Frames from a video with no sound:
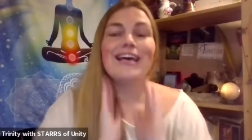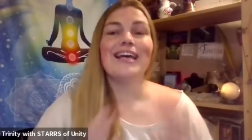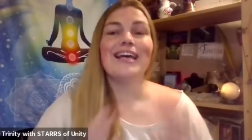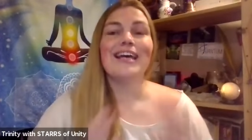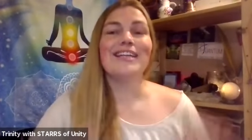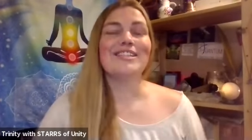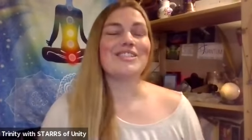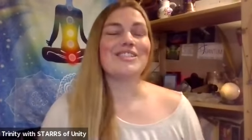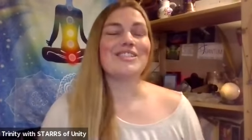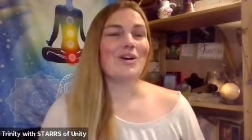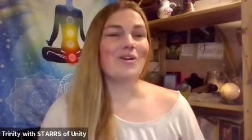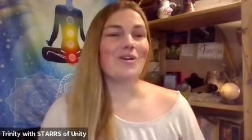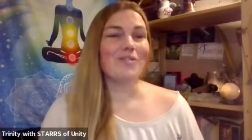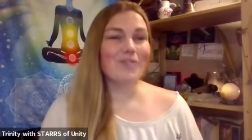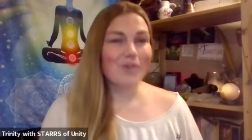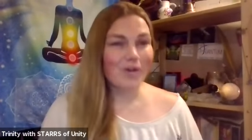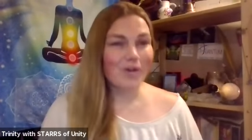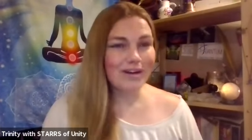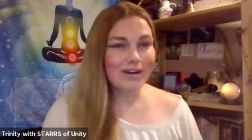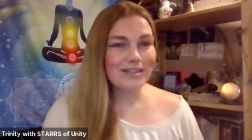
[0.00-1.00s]
And so, of
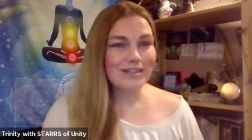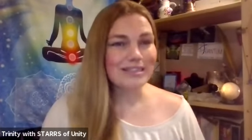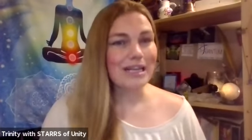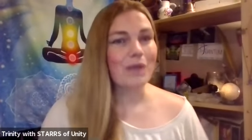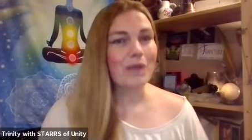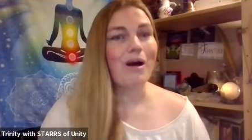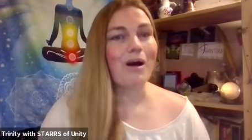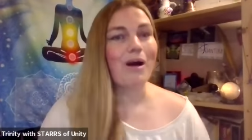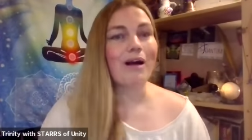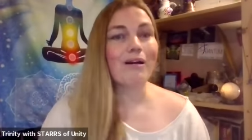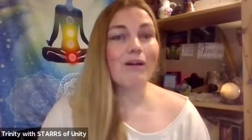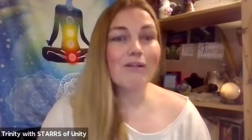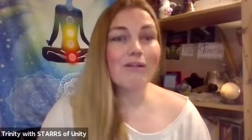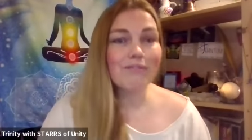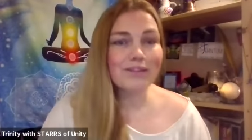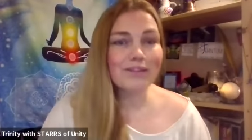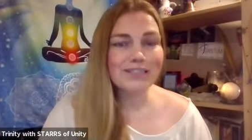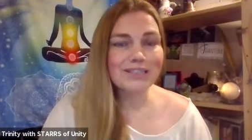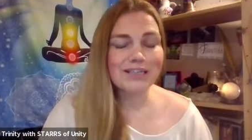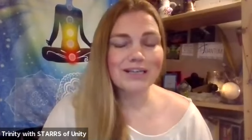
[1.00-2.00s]
course, I walk
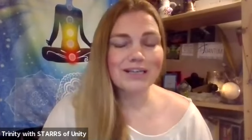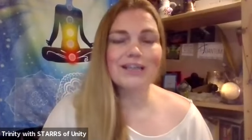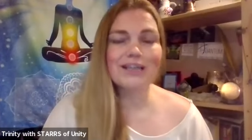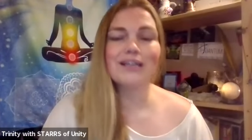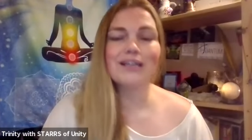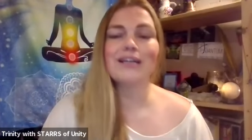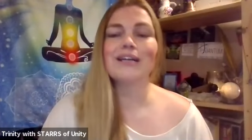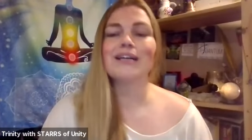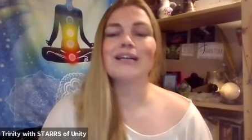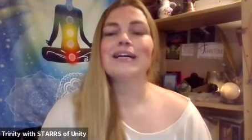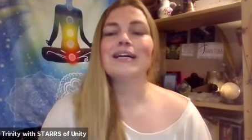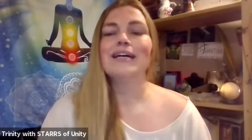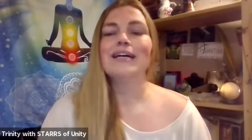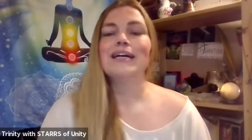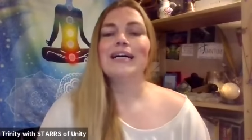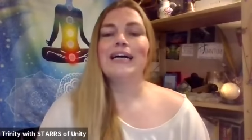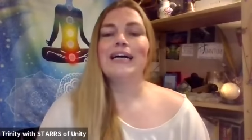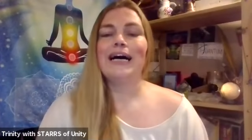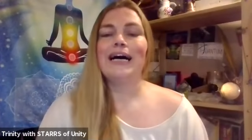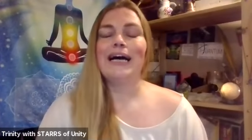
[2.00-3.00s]
over to her
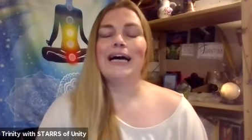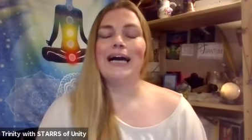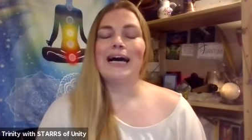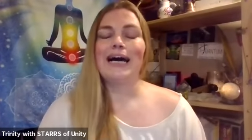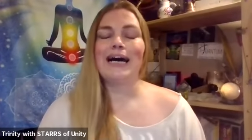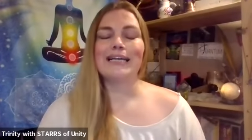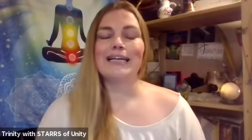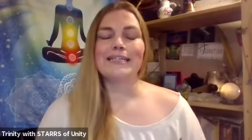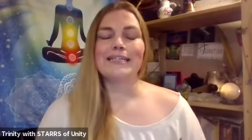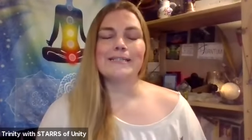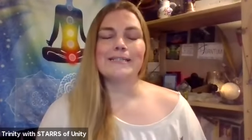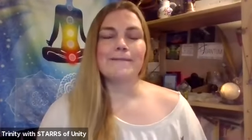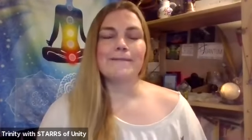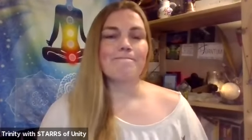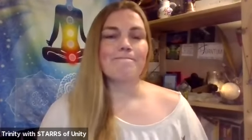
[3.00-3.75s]
and